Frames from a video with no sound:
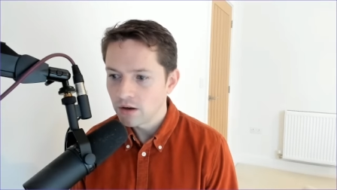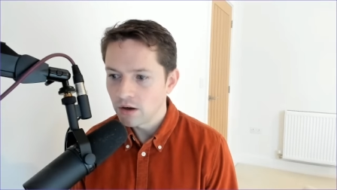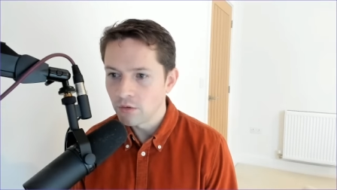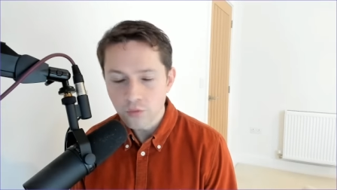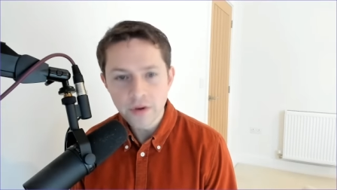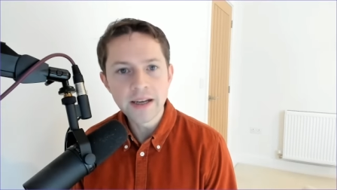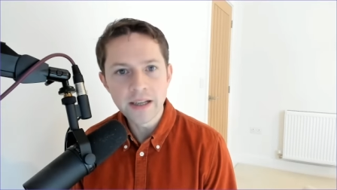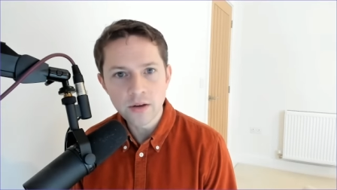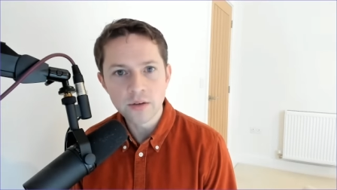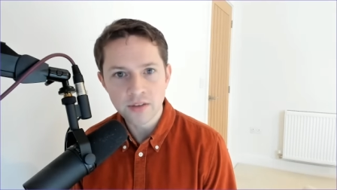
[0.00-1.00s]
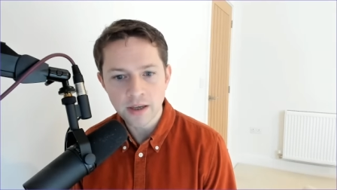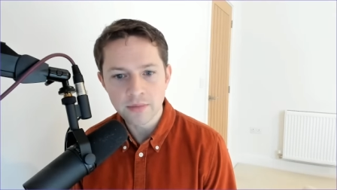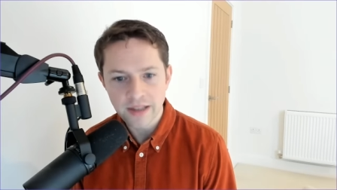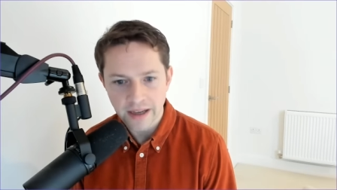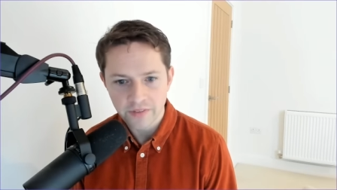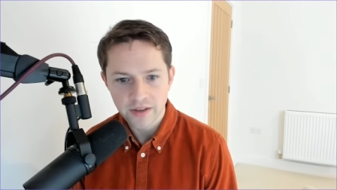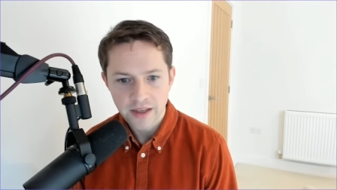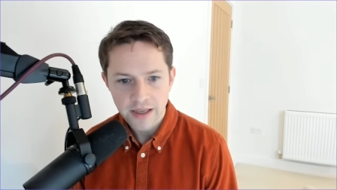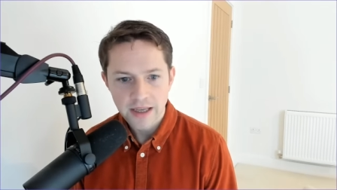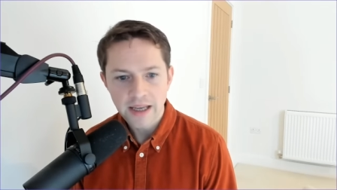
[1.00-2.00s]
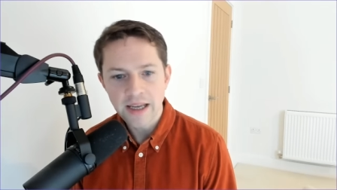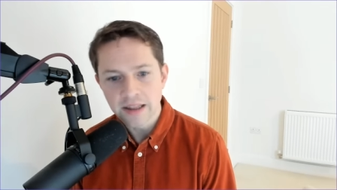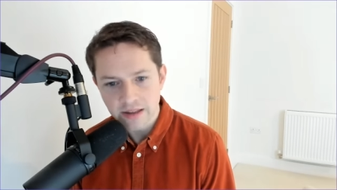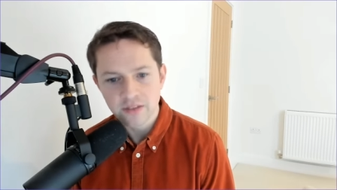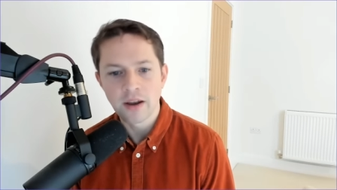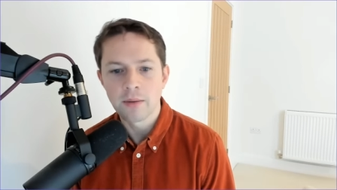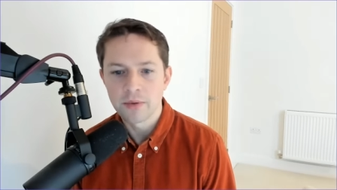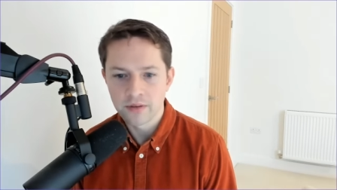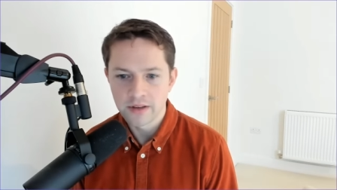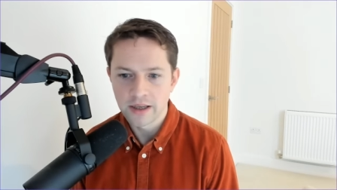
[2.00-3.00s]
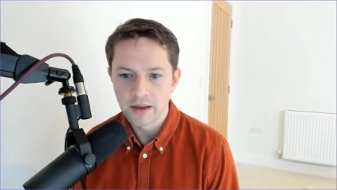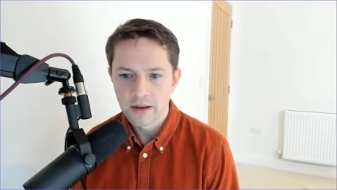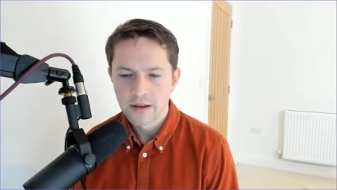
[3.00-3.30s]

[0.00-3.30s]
of really good teams left in the Champions League.